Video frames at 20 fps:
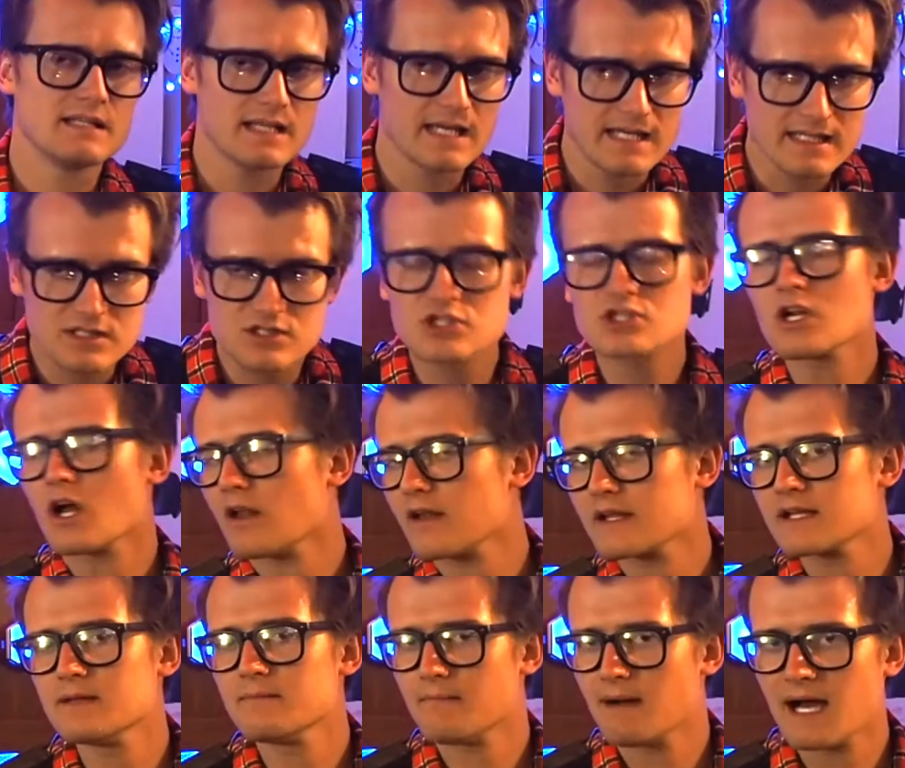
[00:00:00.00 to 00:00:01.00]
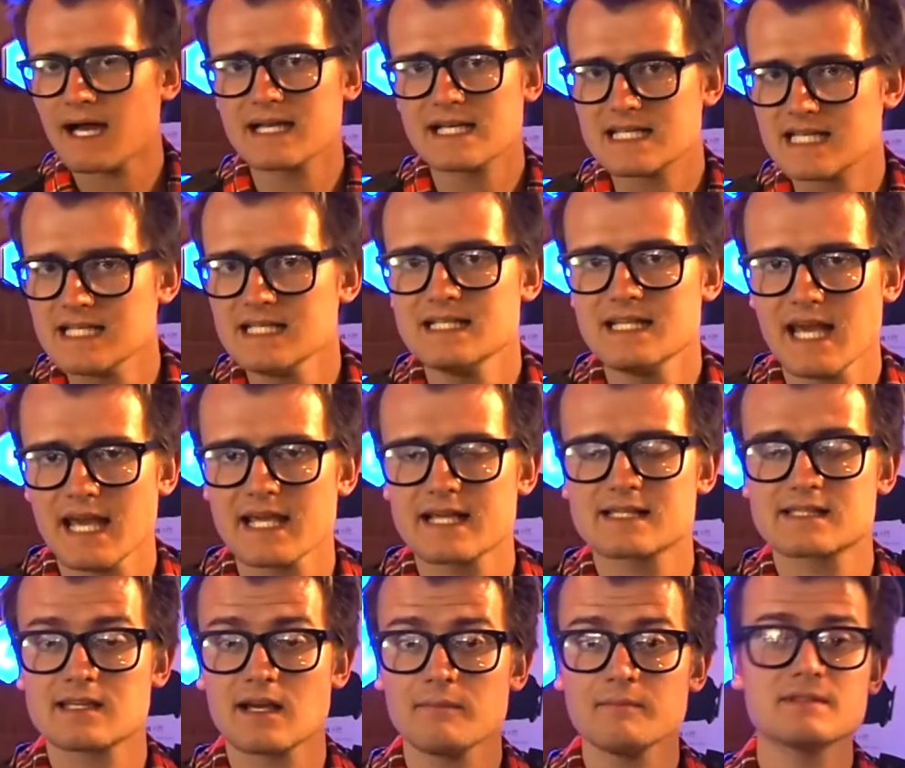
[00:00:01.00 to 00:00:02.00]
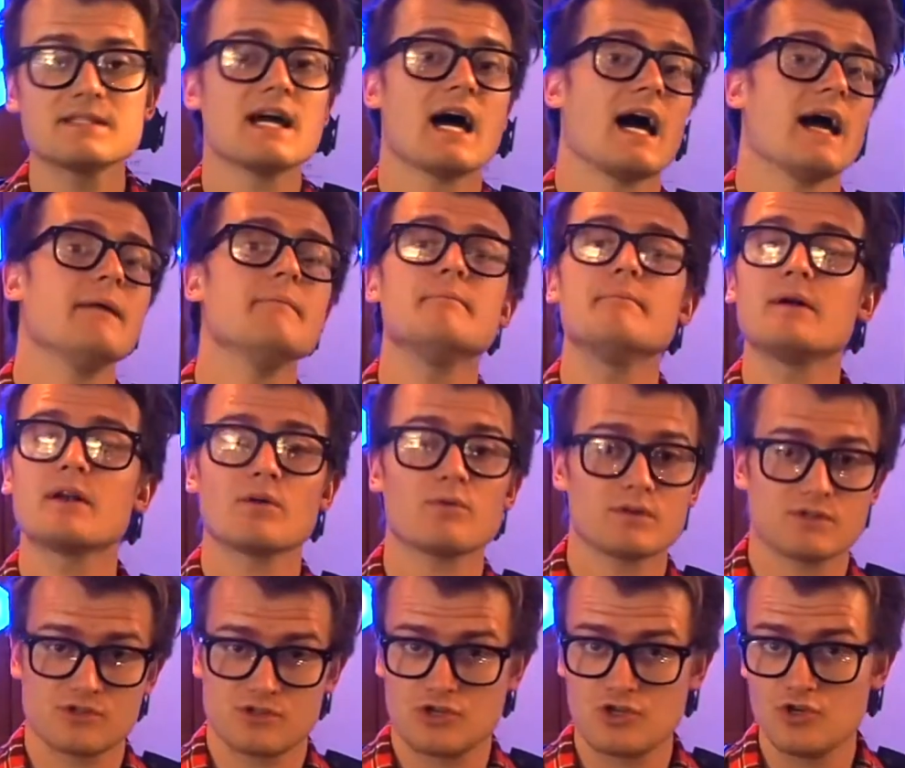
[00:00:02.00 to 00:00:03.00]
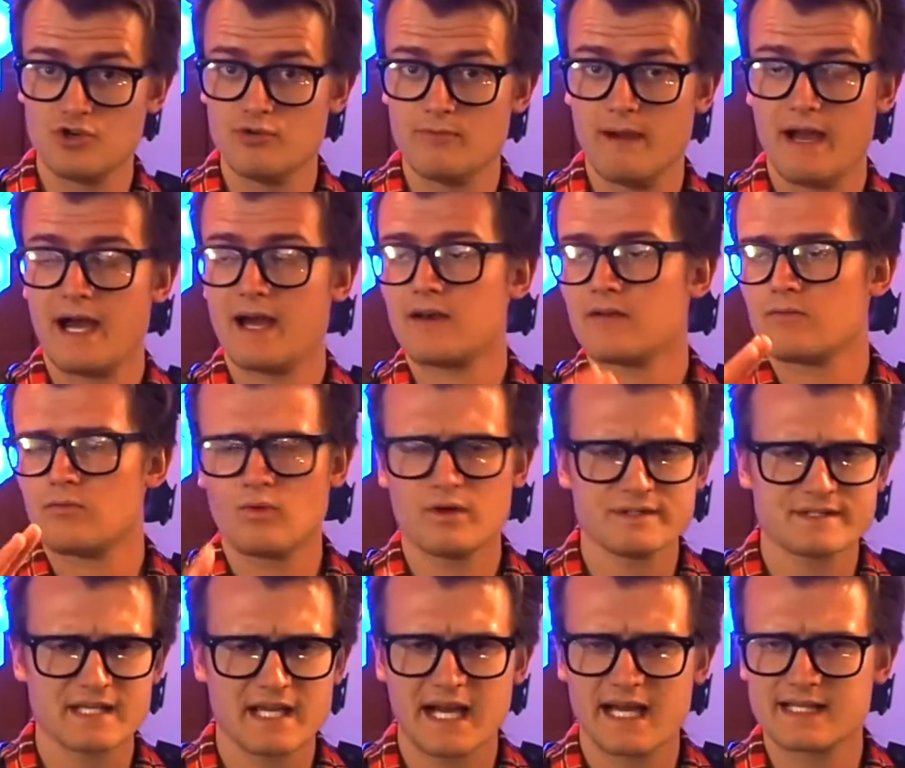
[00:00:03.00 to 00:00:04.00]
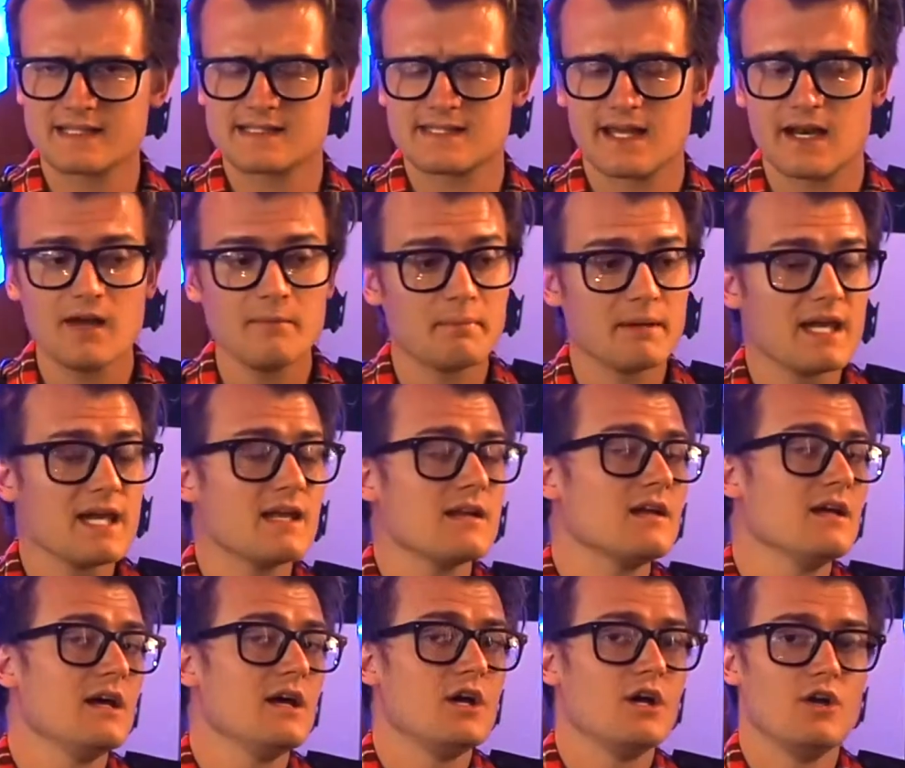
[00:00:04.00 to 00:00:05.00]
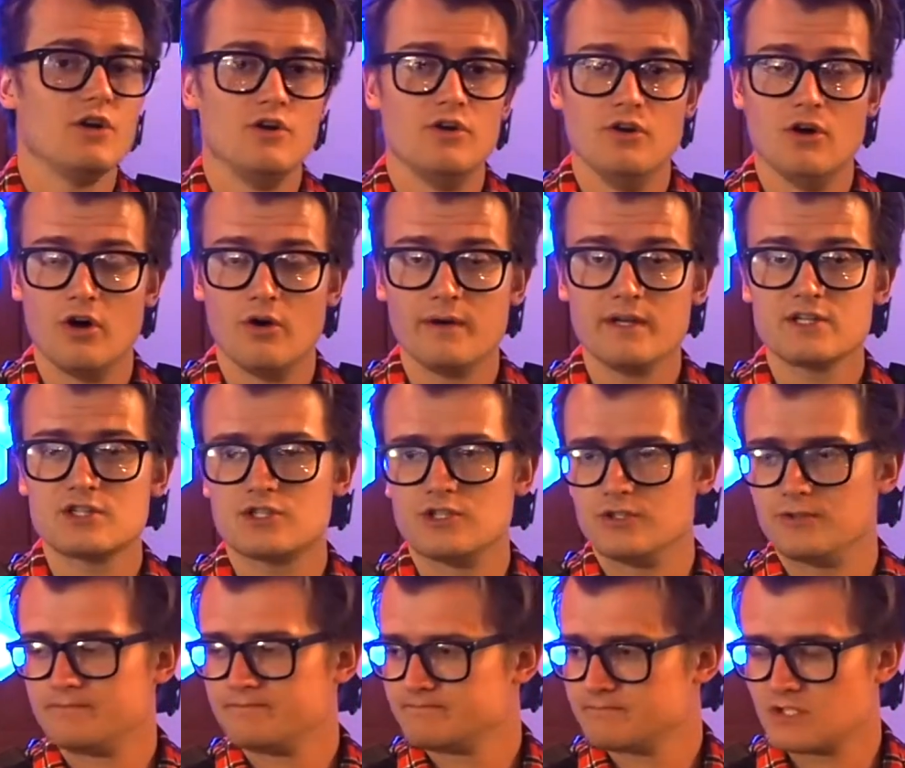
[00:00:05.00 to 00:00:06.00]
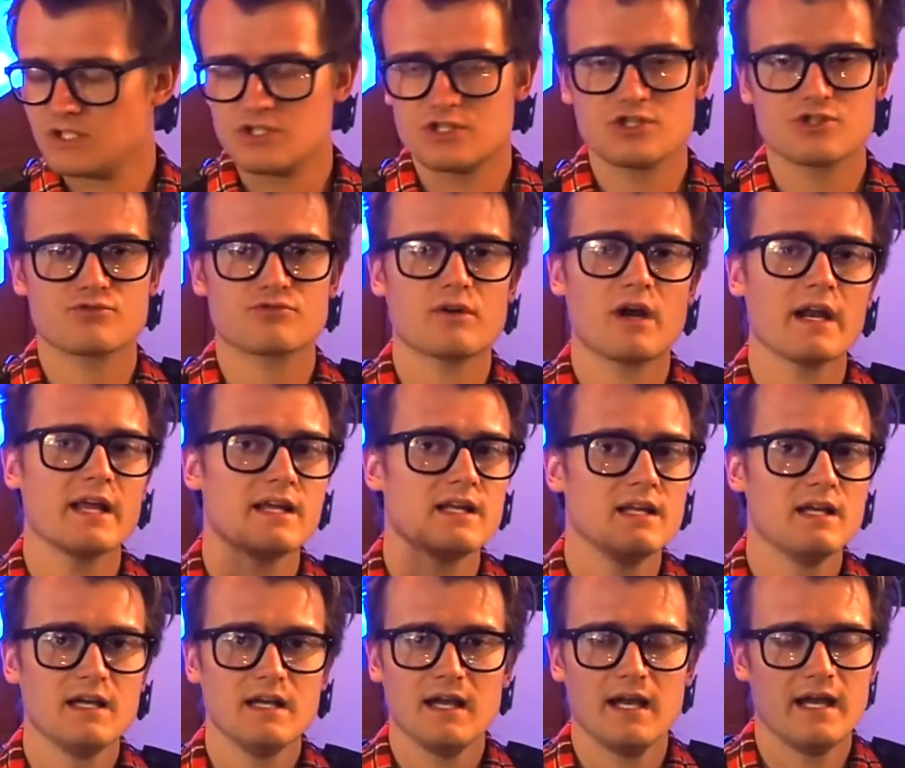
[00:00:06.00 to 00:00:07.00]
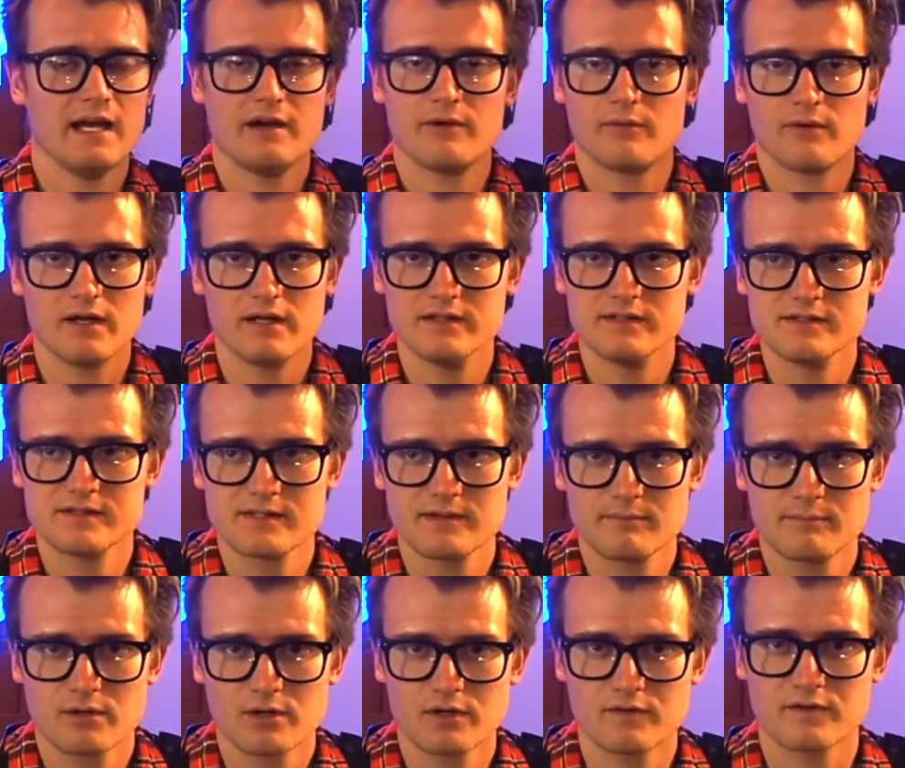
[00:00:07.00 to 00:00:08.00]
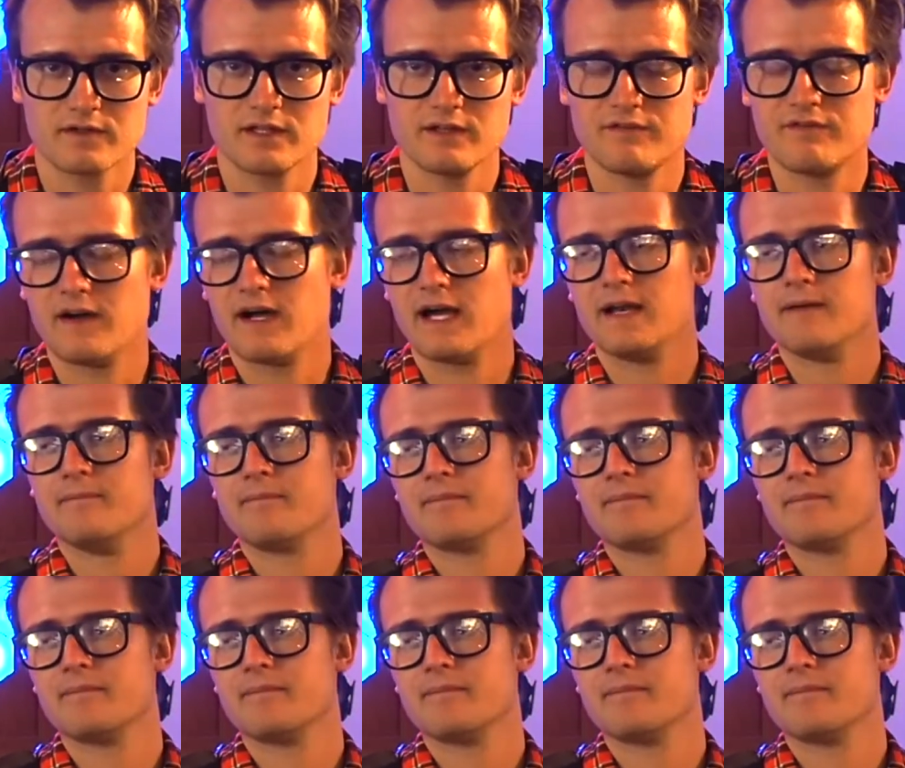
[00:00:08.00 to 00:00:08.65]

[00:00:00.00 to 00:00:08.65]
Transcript: Installing the mod did take some time, but it wasn't too bad. Once I got it set up again, no issue. You just run it, and it runs perfectly fine.